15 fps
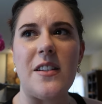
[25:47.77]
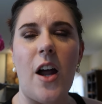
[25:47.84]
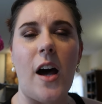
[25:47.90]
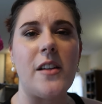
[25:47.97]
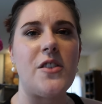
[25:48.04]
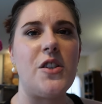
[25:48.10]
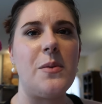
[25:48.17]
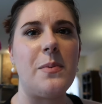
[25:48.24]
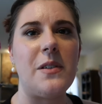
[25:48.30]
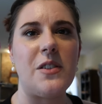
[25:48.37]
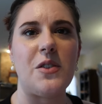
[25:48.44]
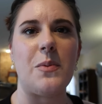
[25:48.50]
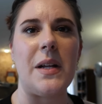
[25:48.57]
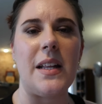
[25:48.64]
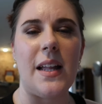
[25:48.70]
not super
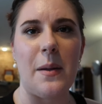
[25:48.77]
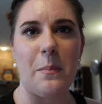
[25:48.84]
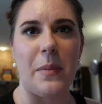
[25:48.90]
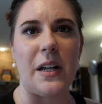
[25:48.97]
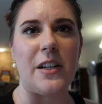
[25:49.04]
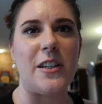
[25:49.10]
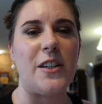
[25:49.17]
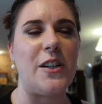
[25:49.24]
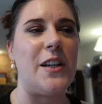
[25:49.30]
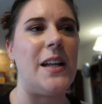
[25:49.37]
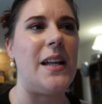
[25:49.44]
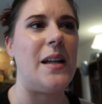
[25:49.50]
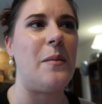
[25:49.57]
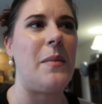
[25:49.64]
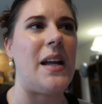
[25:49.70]
sweet like
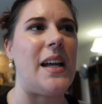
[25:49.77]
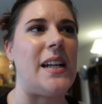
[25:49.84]
buttercream,